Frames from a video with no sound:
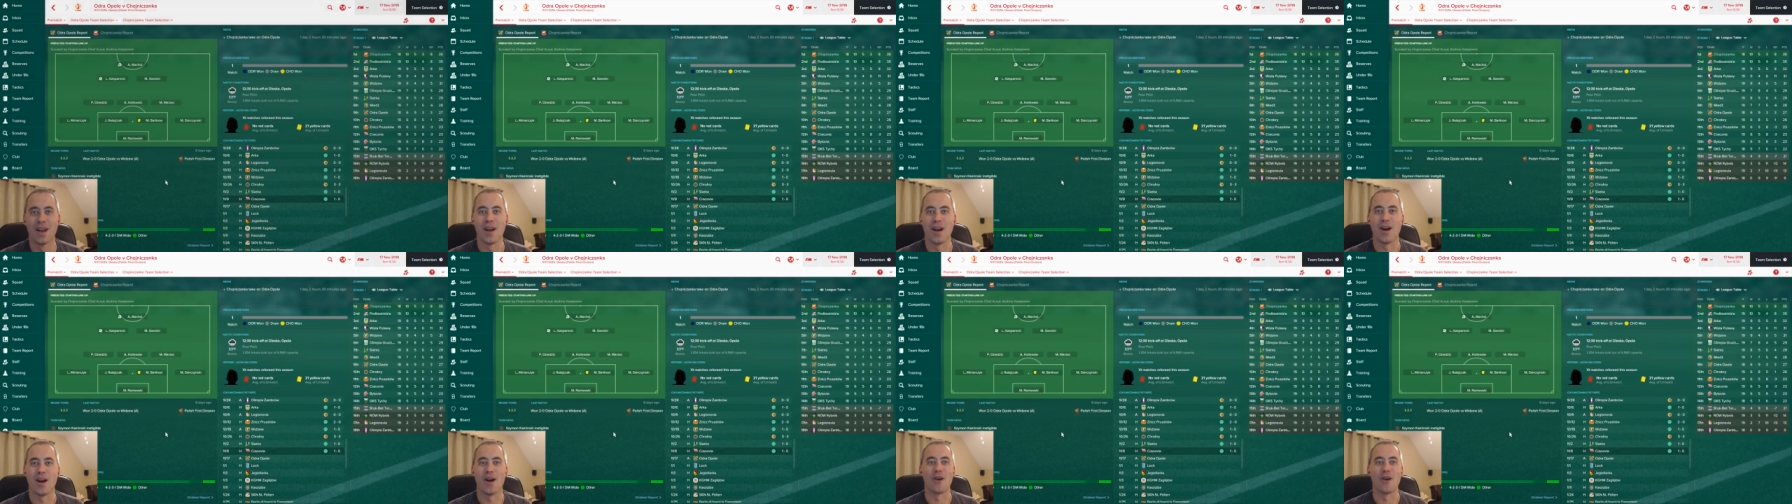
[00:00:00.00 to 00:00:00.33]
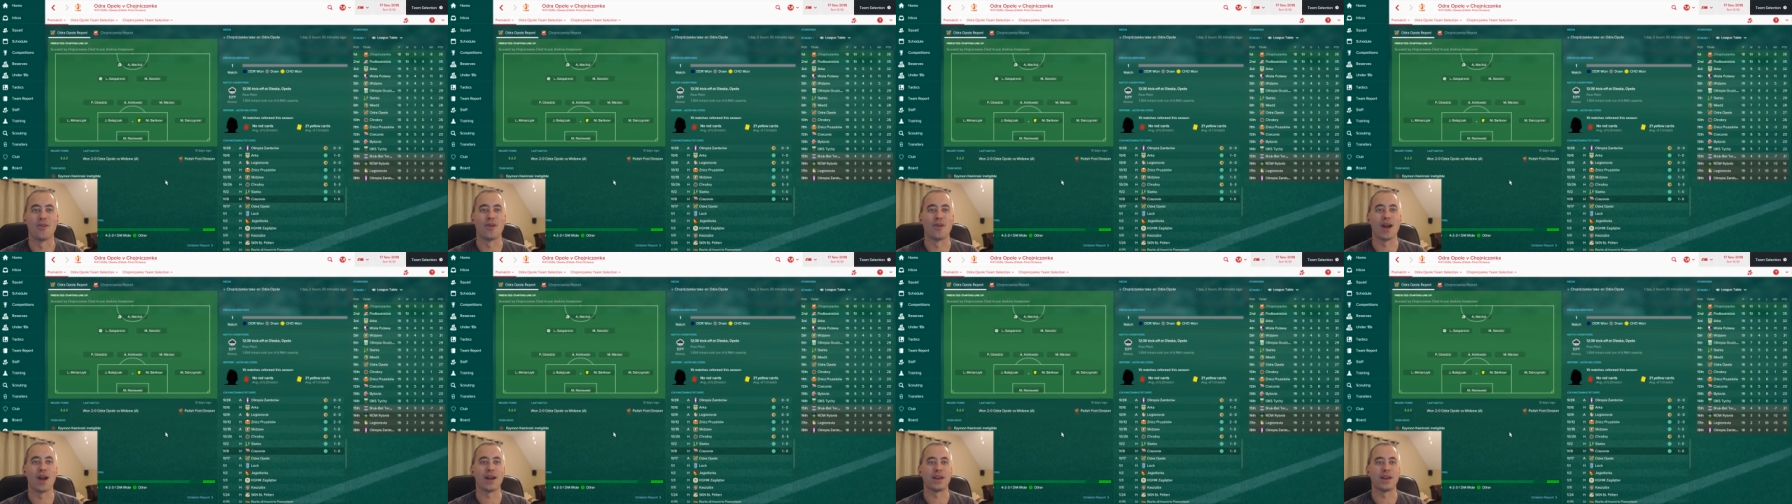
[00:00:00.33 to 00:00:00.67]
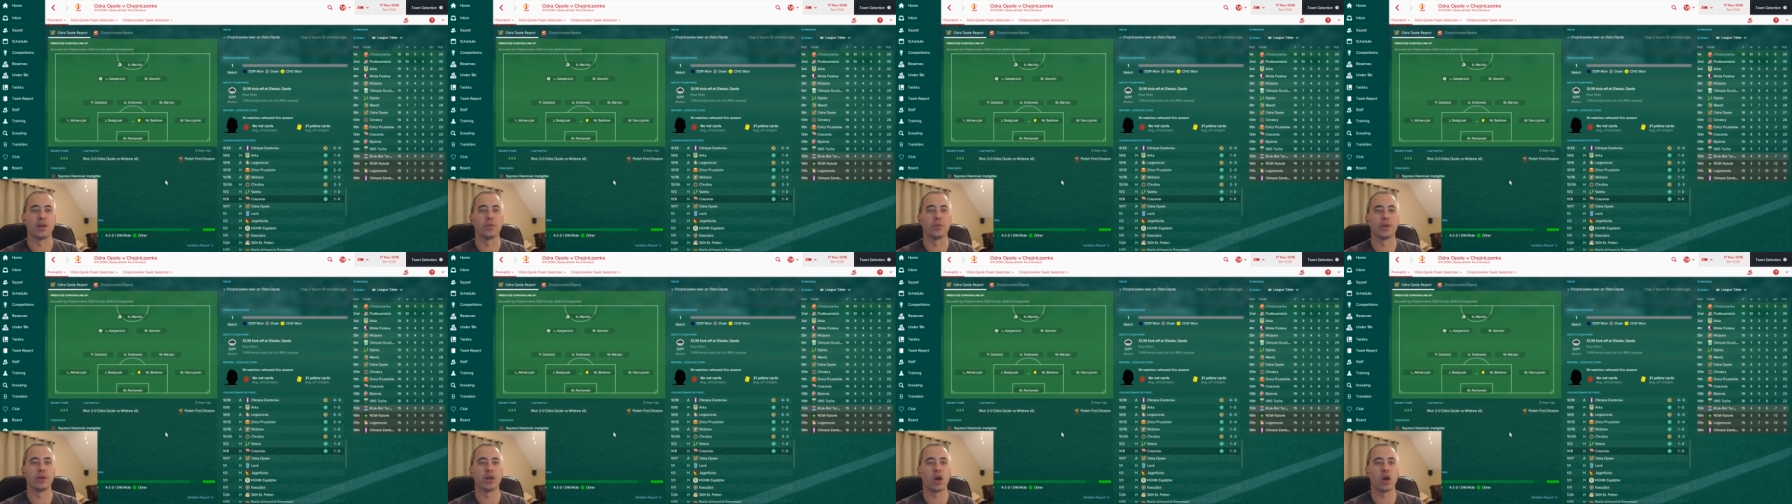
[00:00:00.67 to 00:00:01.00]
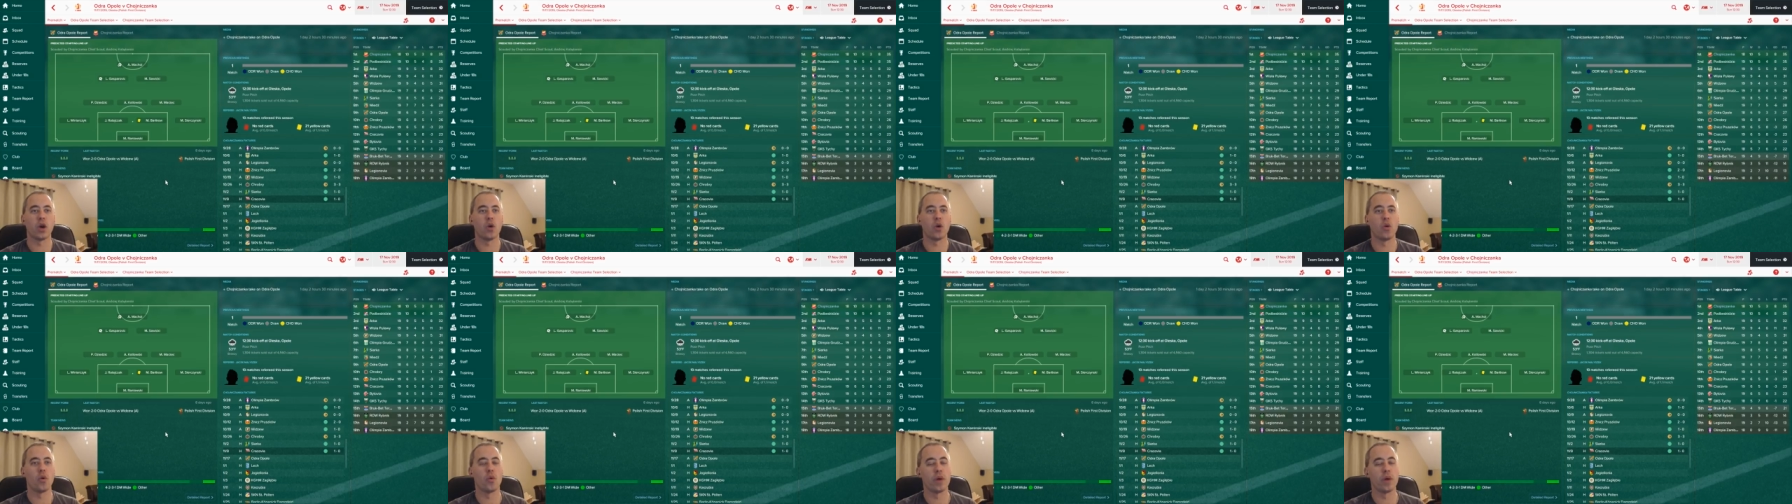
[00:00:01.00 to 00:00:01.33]
All right, here we
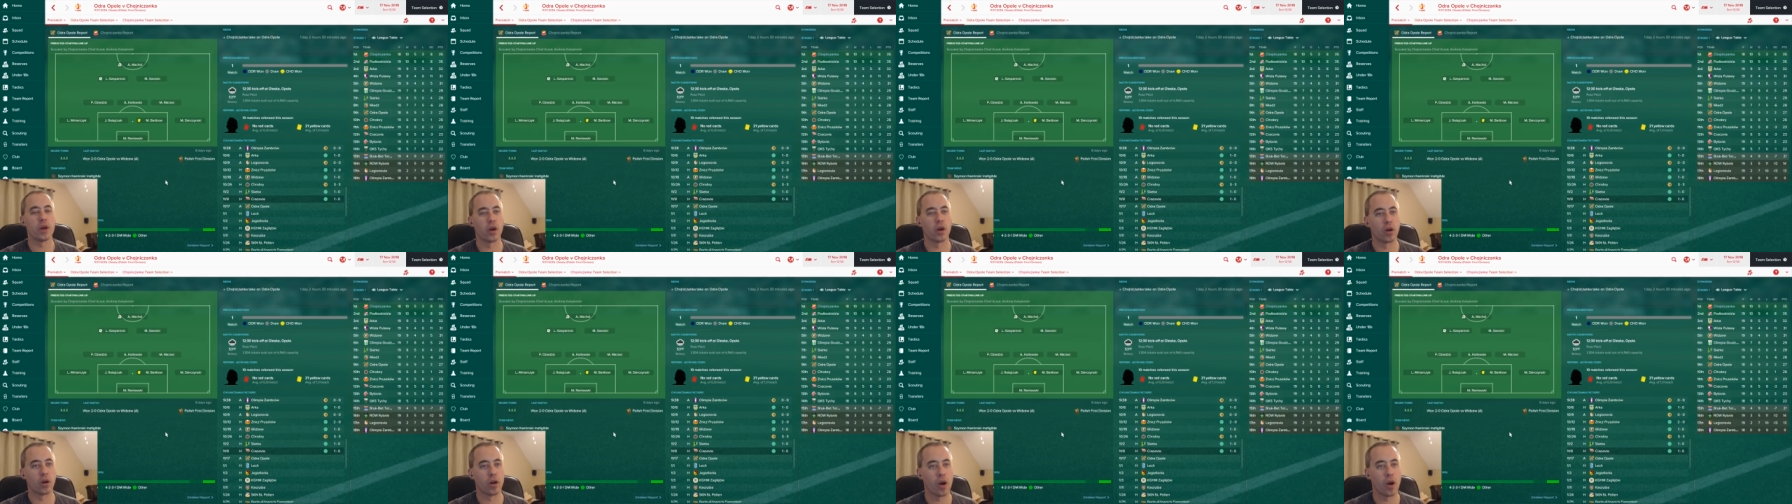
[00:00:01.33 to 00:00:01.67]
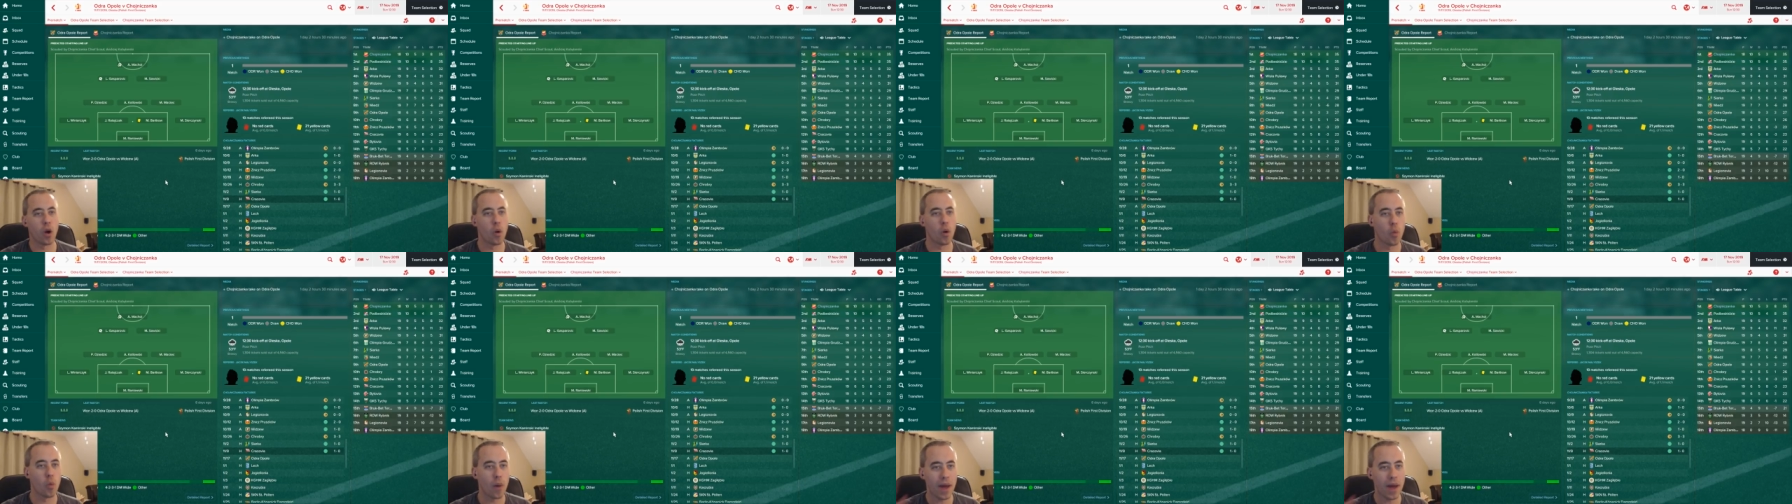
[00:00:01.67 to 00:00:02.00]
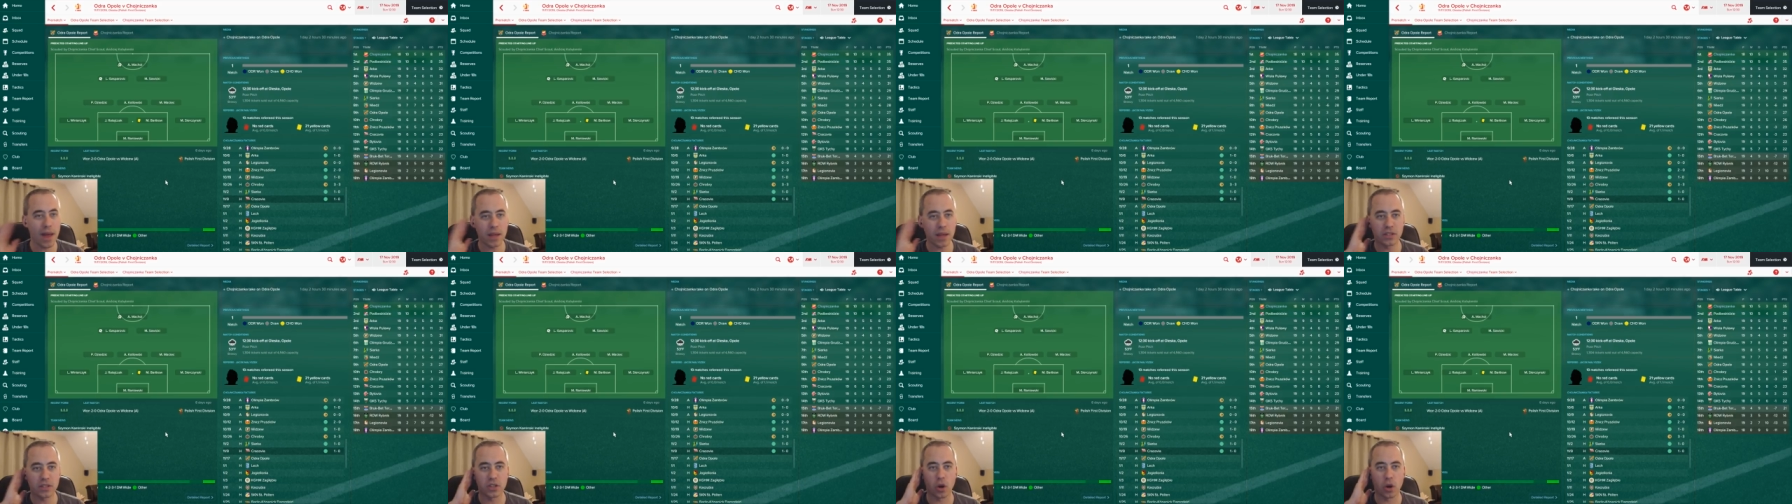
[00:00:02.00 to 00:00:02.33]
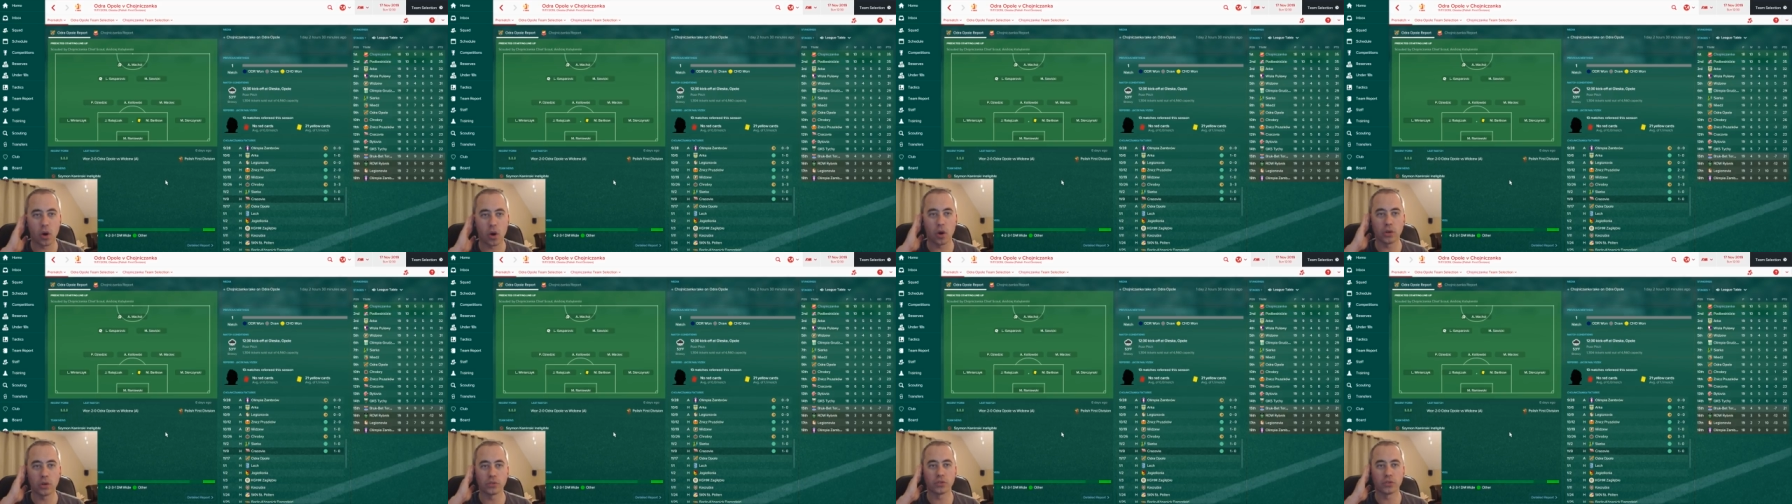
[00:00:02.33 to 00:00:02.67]
go. We are away to
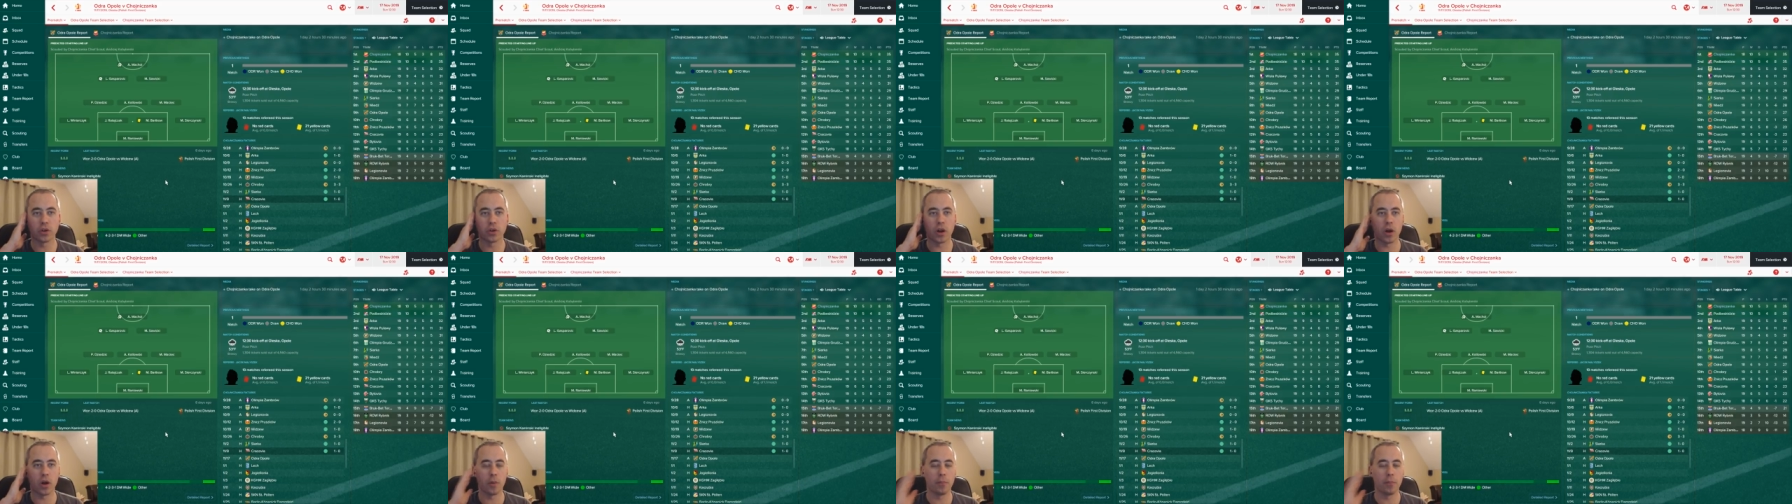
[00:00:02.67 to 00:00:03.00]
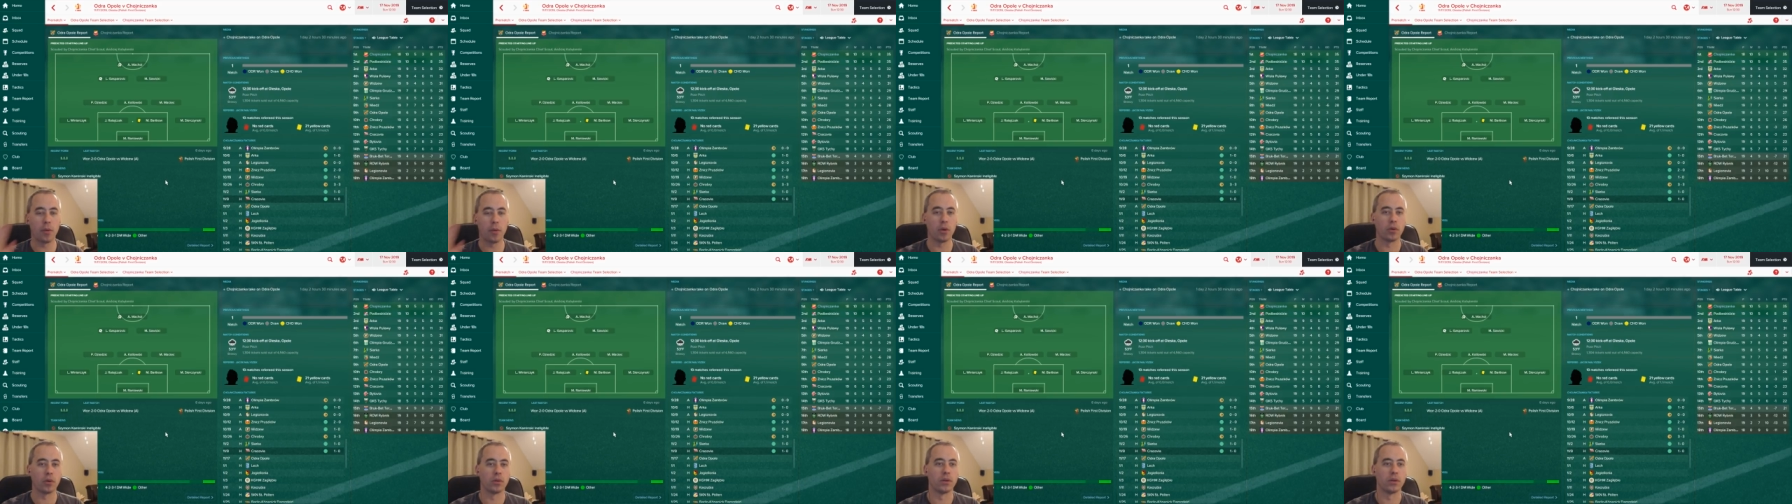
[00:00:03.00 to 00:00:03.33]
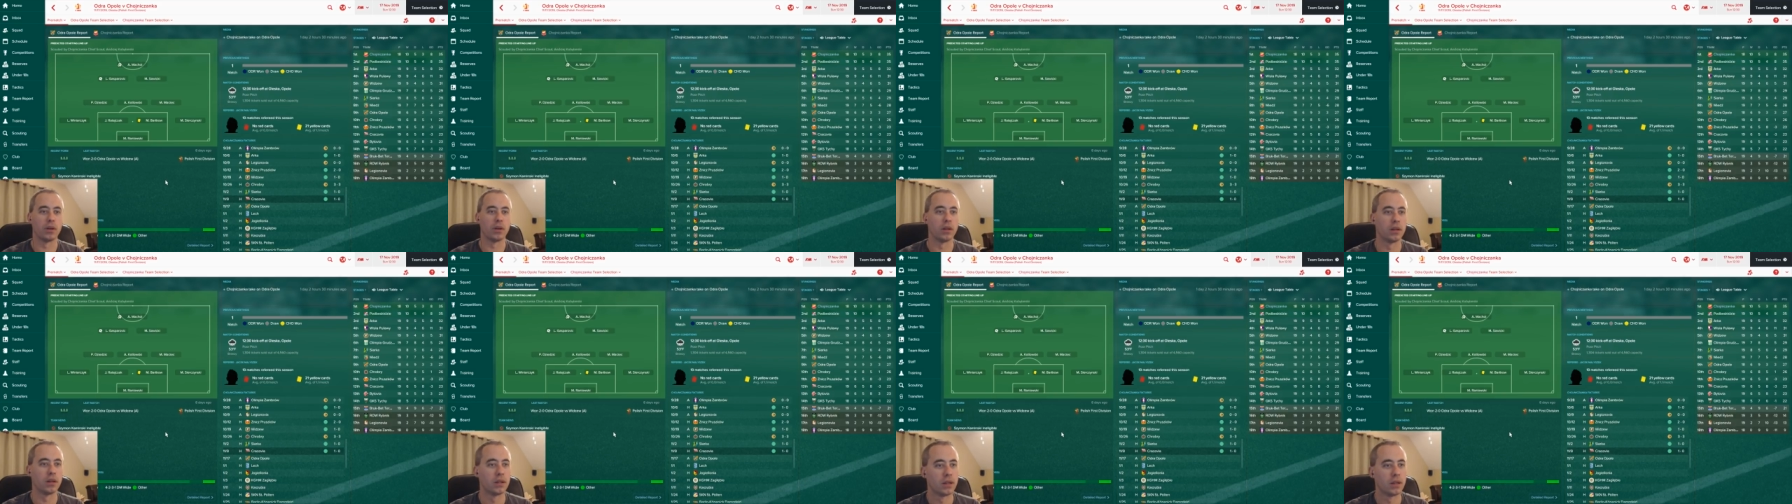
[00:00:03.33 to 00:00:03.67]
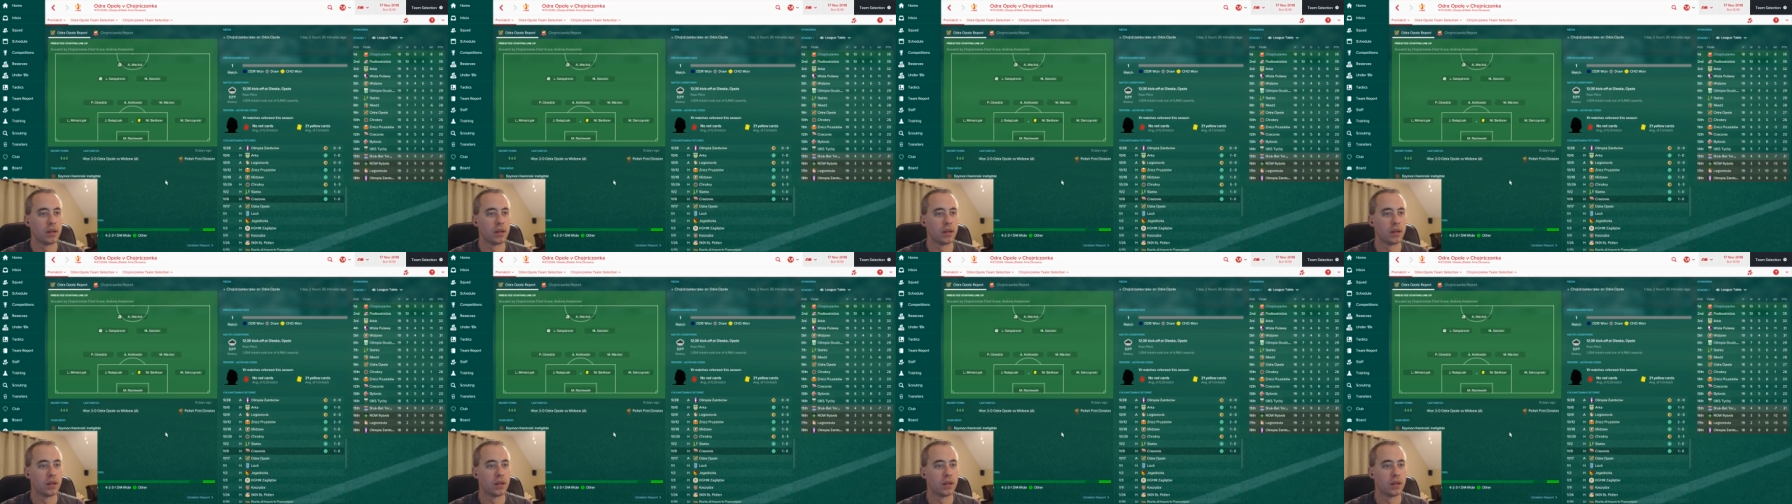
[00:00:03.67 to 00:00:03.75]
Odra Opole.